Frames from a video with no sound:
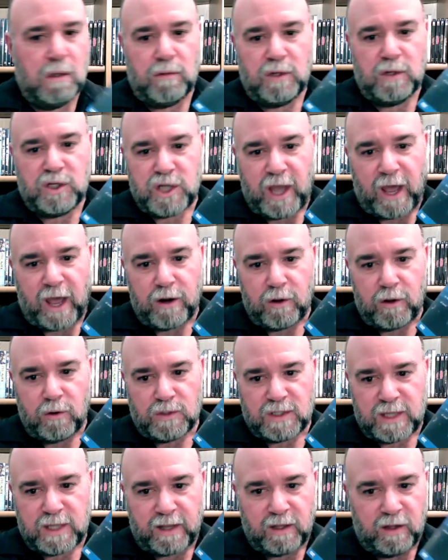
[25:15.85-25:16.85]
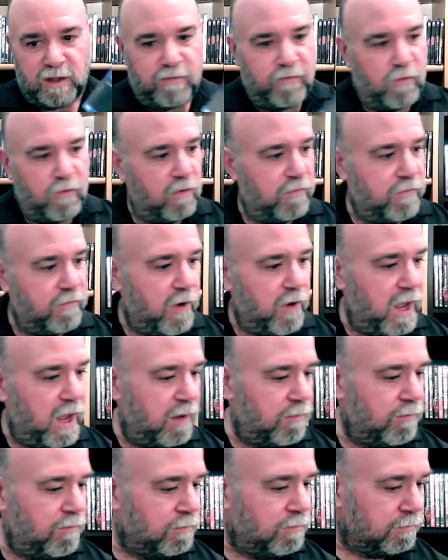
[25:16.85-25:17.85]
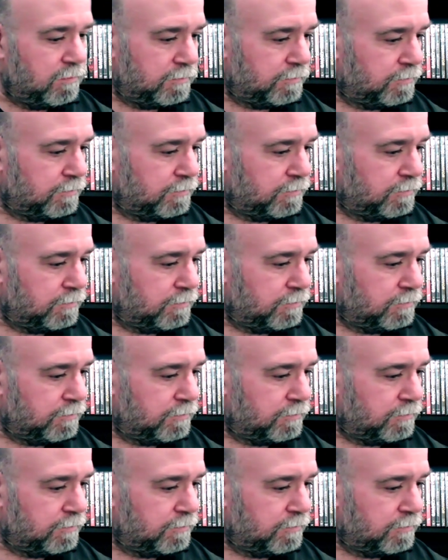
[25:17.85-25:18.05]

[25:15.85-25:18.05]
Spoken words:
The Shadow, sadly full frame,